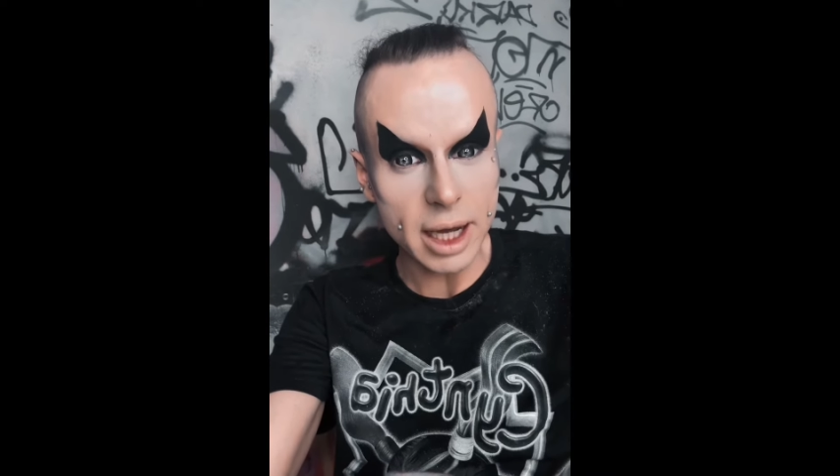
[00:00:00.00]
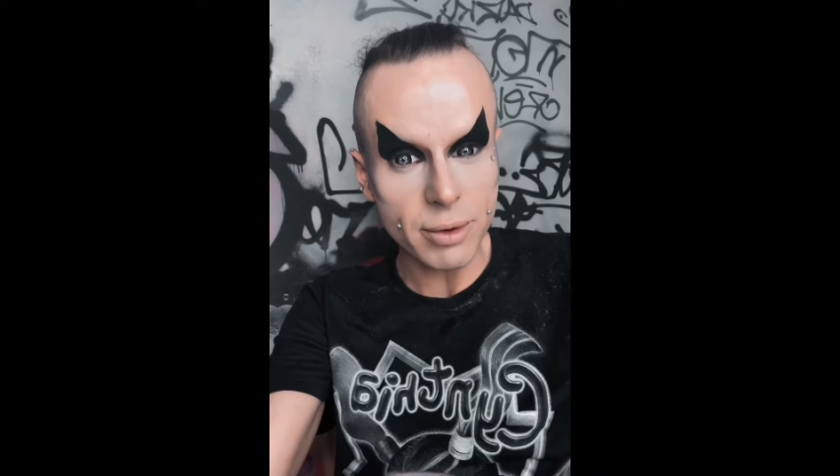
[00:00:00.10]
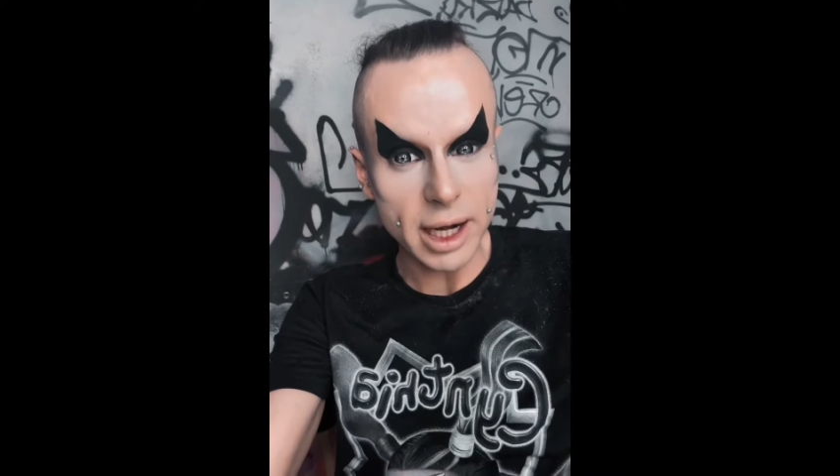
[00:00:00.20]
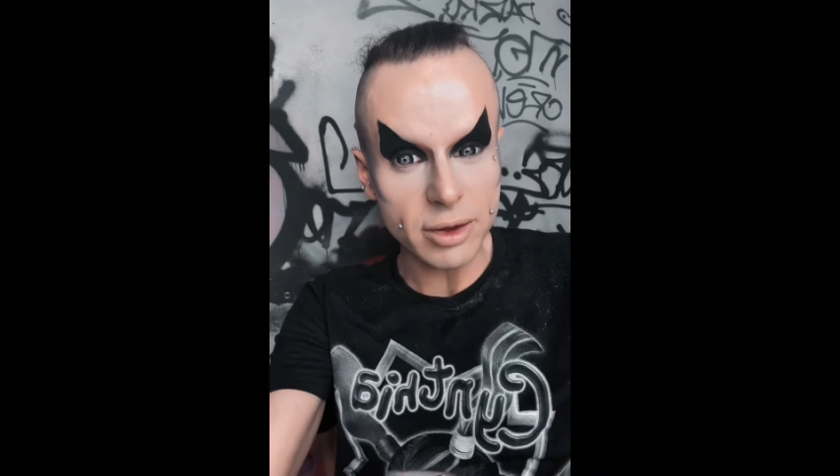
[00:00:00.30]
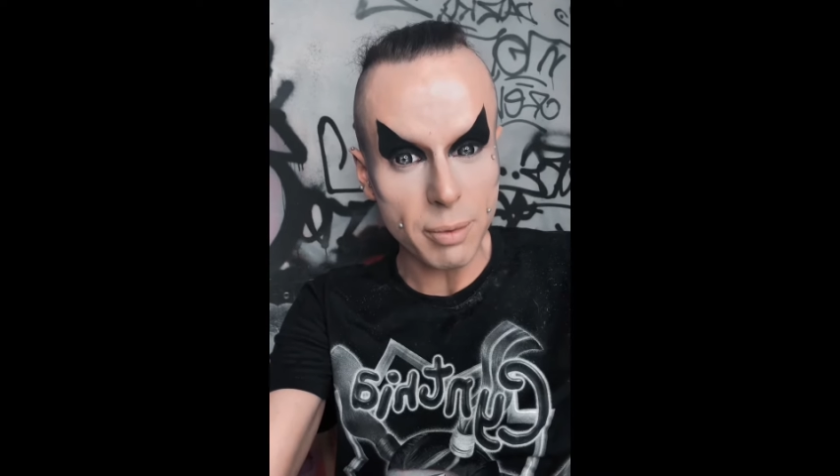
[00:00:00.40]

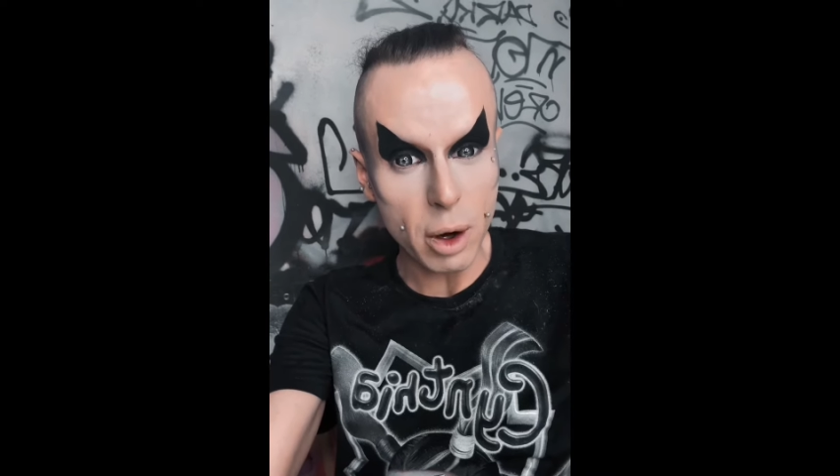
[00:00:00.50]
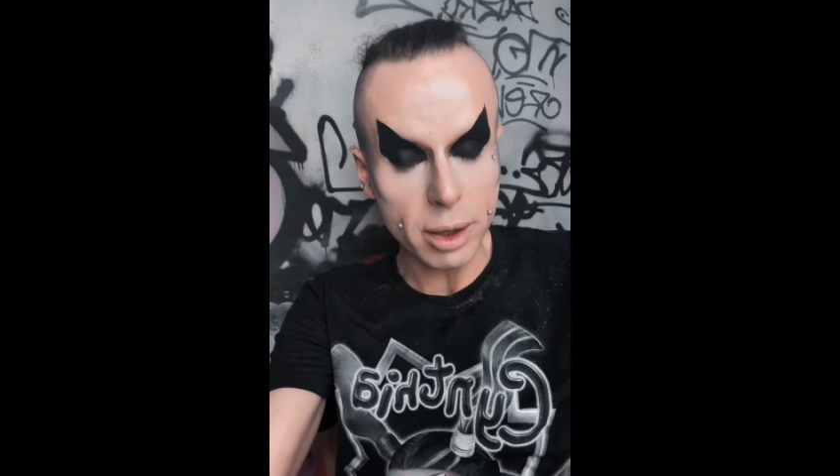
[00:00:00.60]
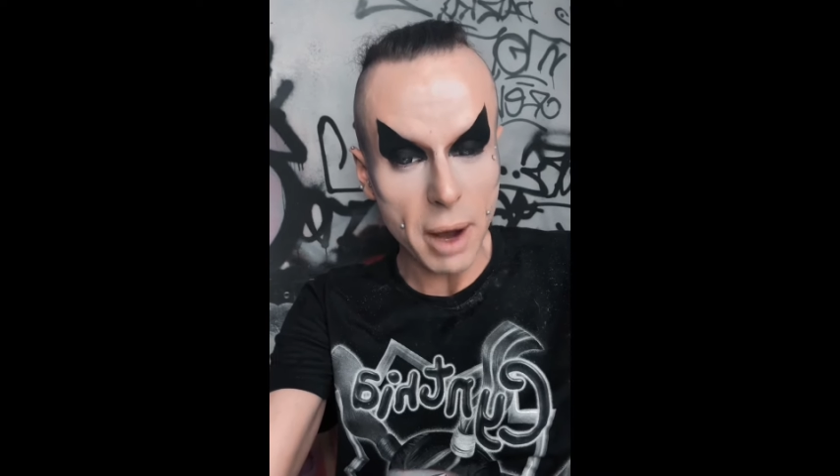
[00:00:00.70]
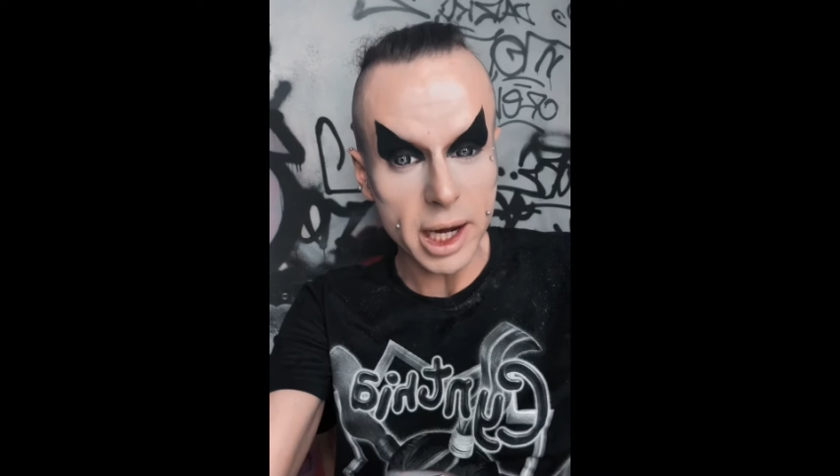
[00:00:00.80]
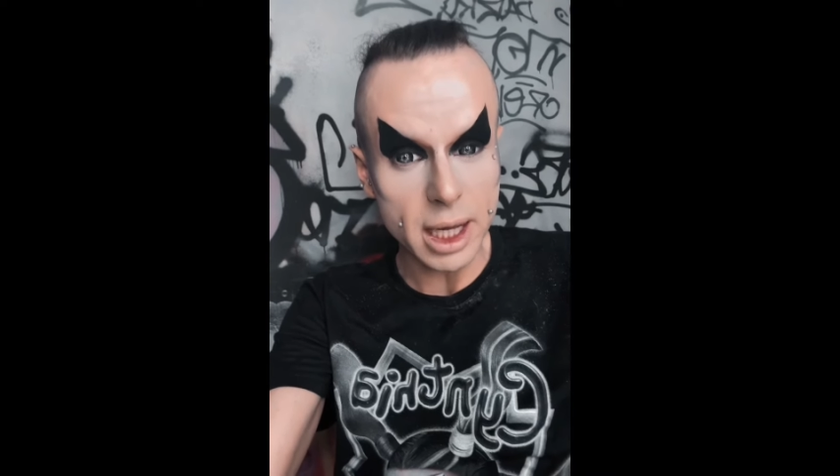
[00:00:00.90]
get ready in the
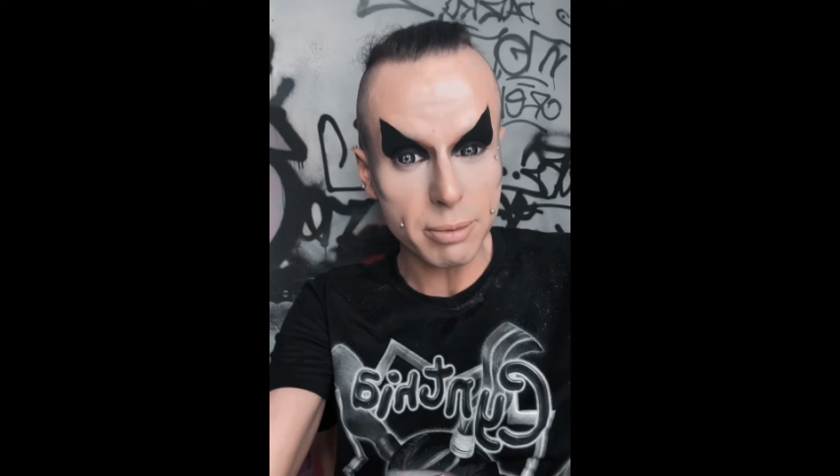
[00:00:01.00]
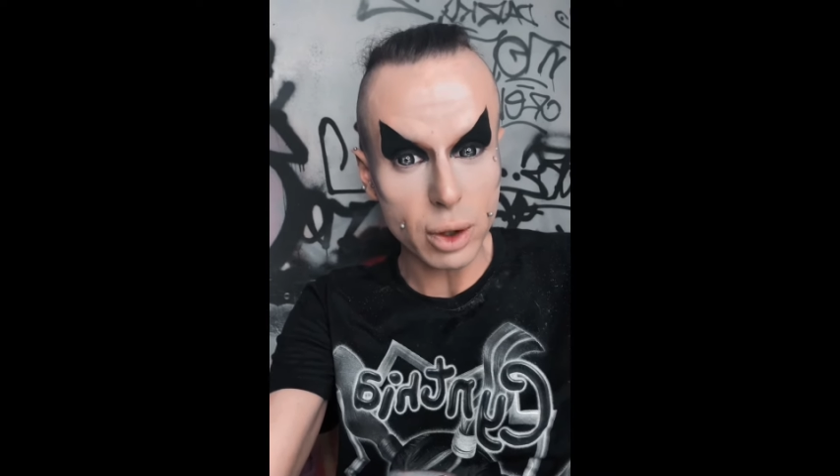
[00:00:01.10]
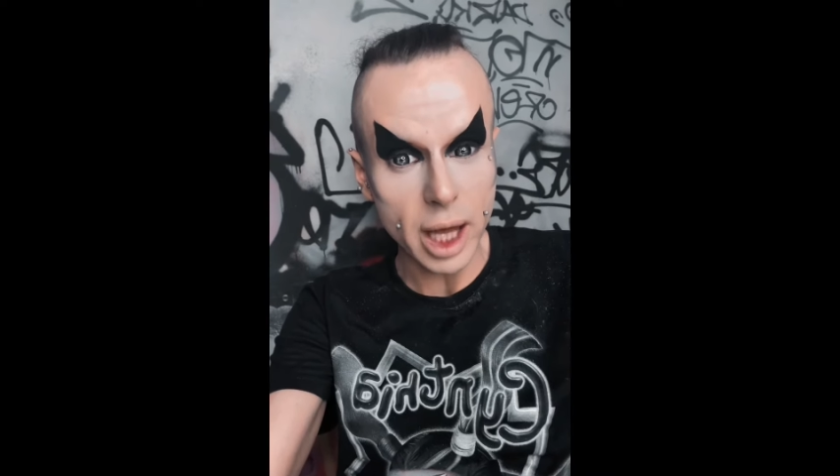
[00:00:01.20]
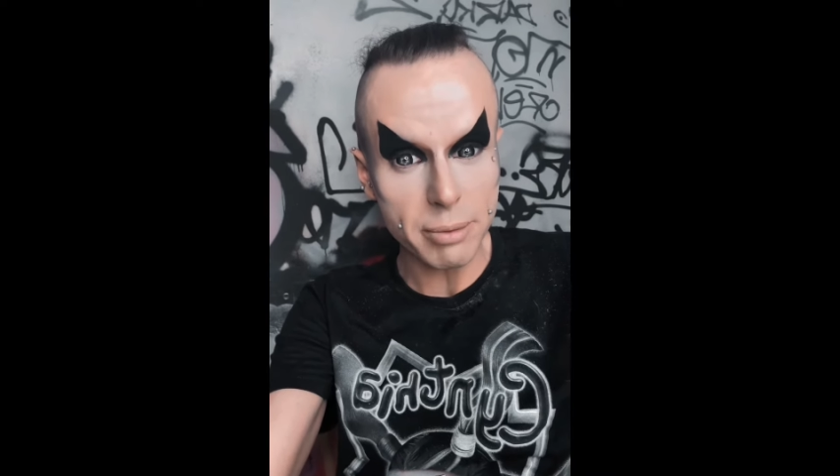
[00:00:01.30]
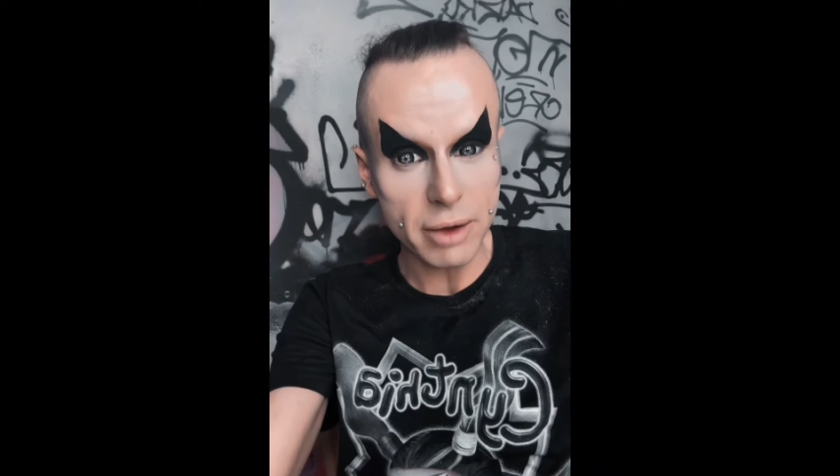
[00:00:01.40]
porta potty in
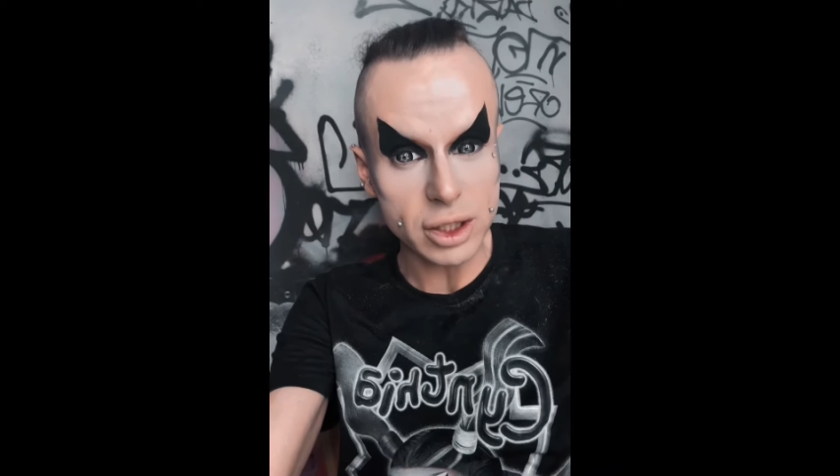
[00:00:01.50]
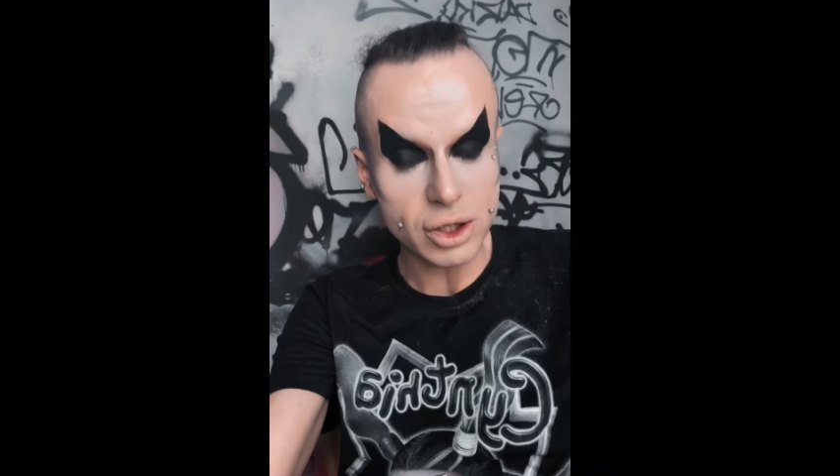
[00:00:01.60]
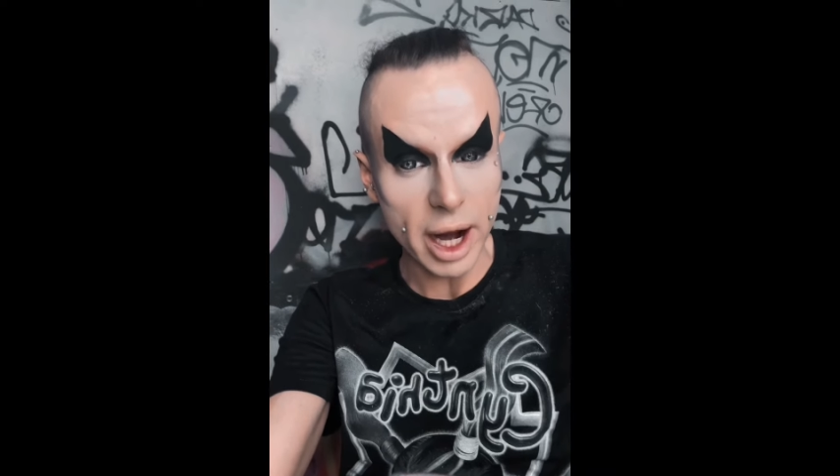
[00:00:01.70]
Boulay Brothers